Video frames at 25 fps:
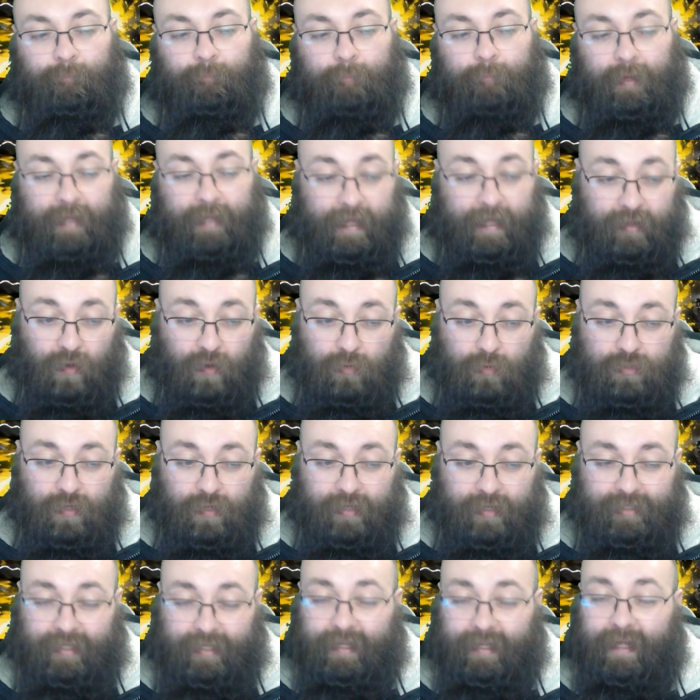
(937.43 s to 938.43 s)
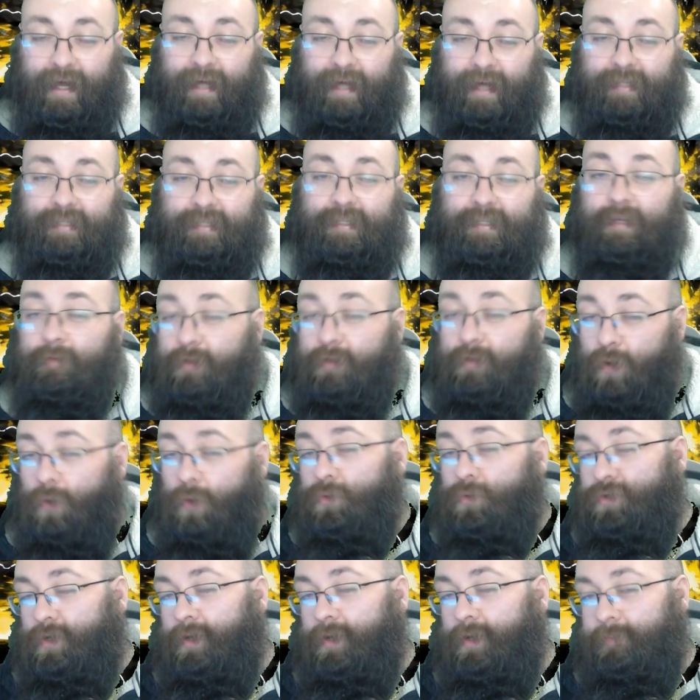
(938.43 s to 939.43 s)
But then it also has enhanced that
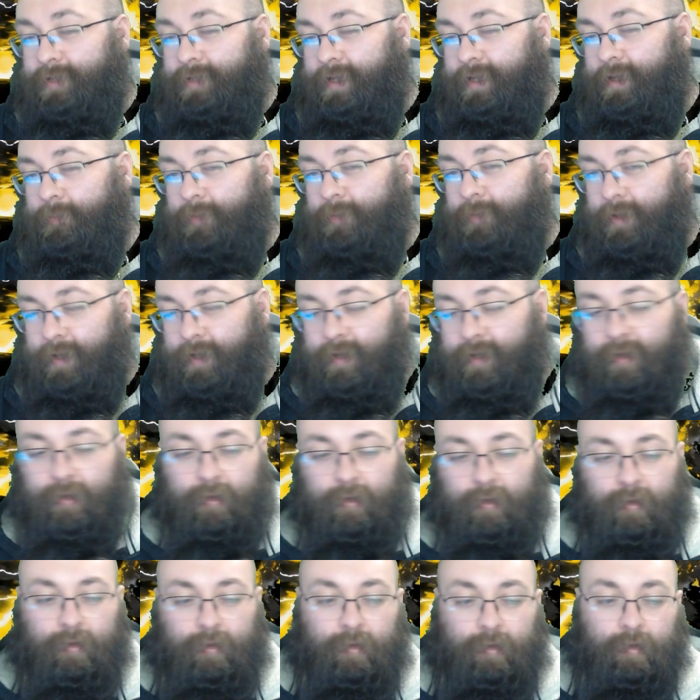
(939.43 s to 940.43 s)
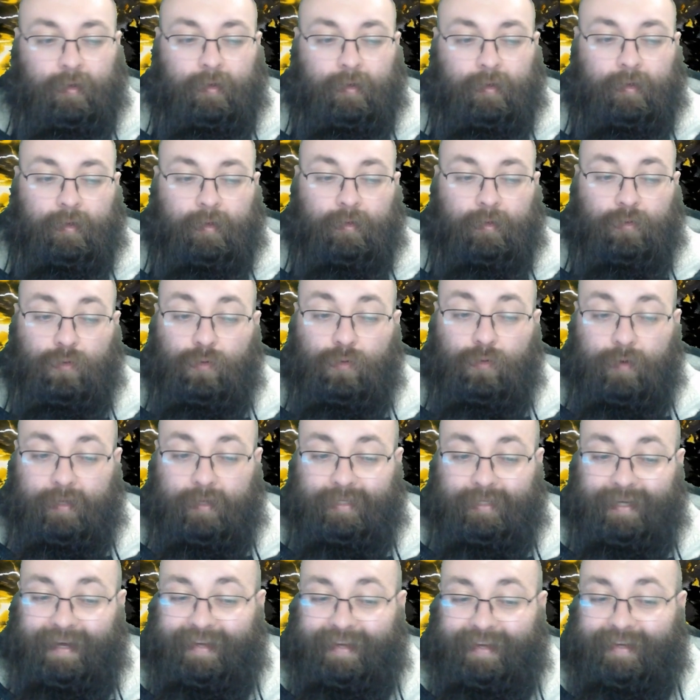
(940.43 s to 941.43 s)
also comes into play. Your
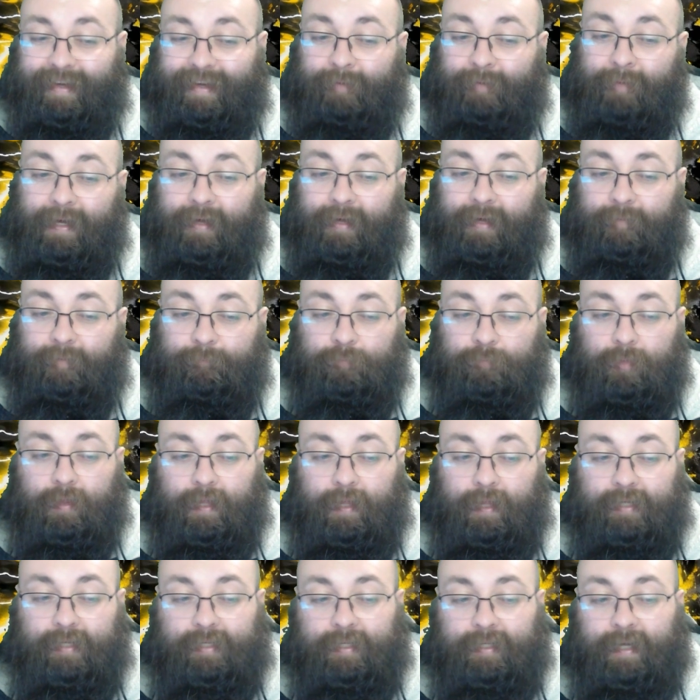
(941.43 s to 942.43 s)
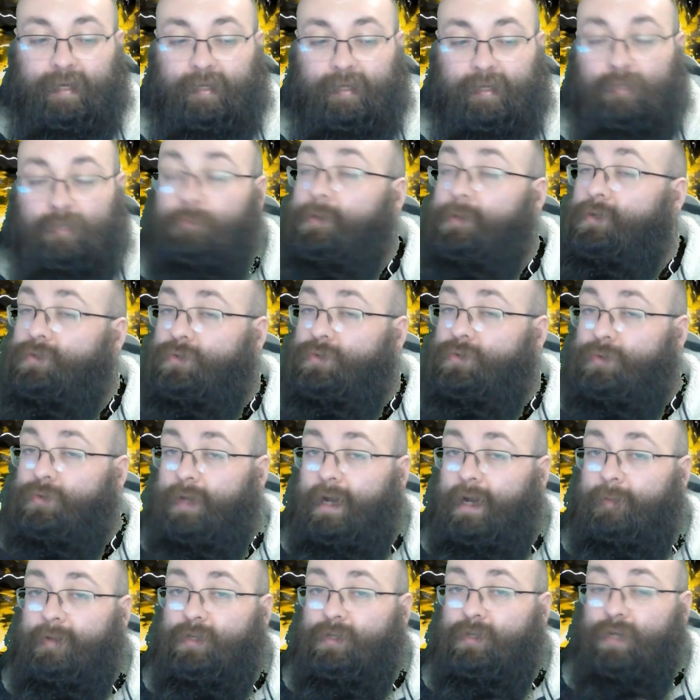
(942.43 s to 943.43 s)
attack commit, this attack is +2
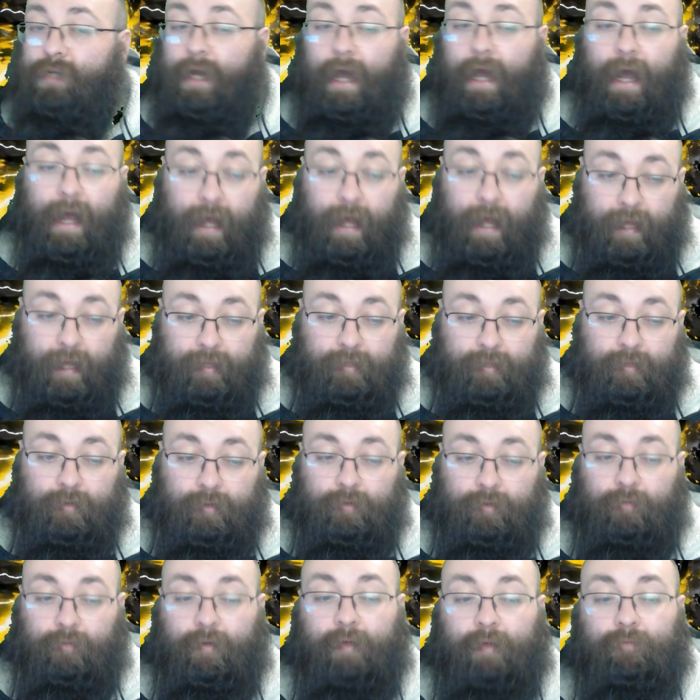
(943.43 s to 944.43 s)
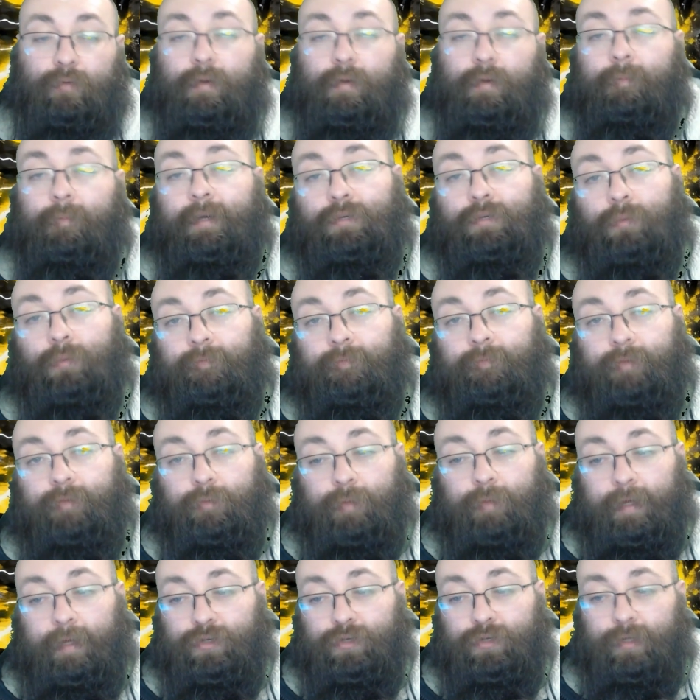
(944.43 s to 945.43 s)
damage, and your rival commits 1
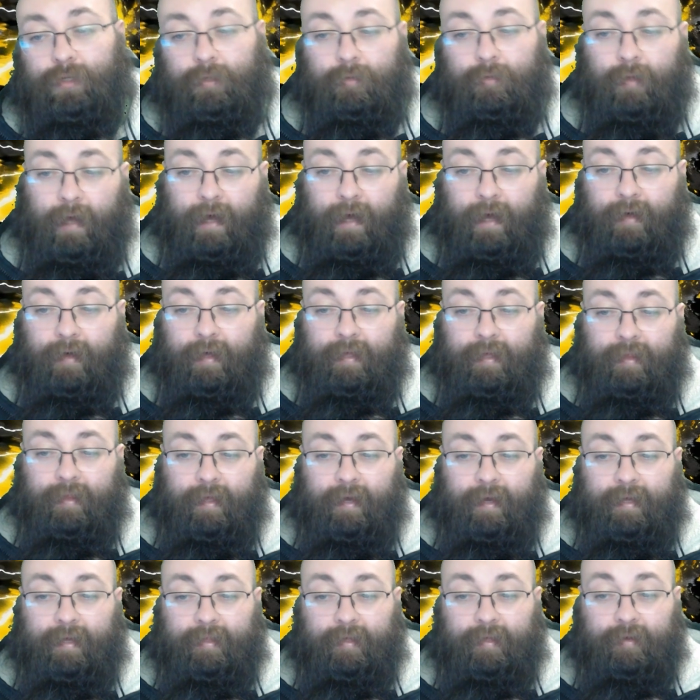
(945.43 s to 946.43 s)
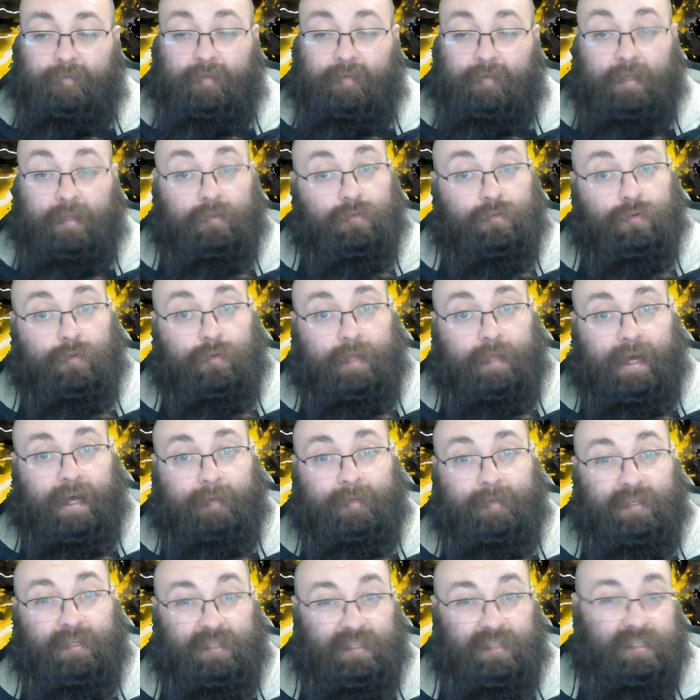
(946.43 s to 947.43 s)
foundation. I like the idea of getting 2
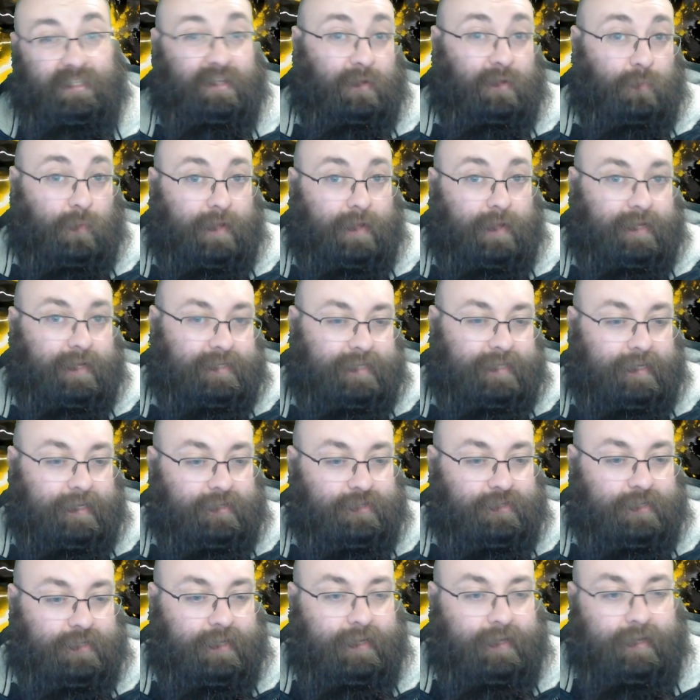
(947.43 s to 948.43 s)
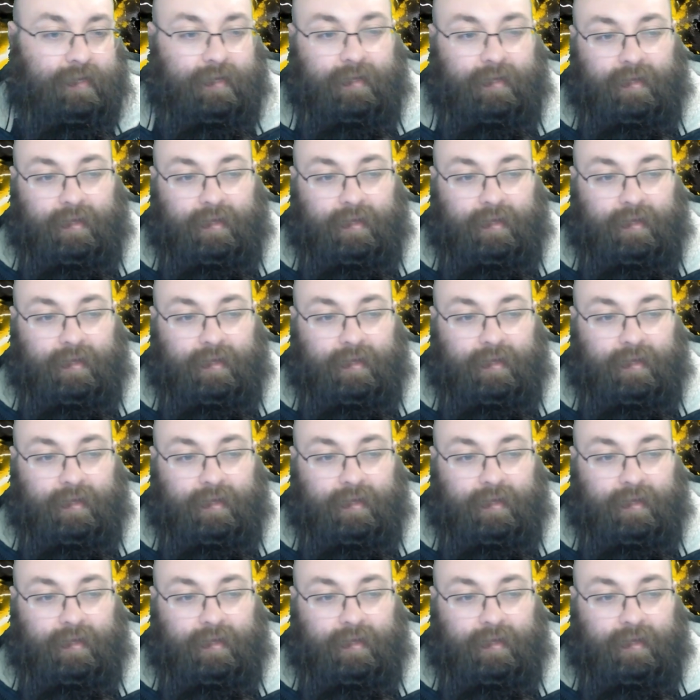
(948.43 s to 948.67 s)
damage and stun 1 essentially.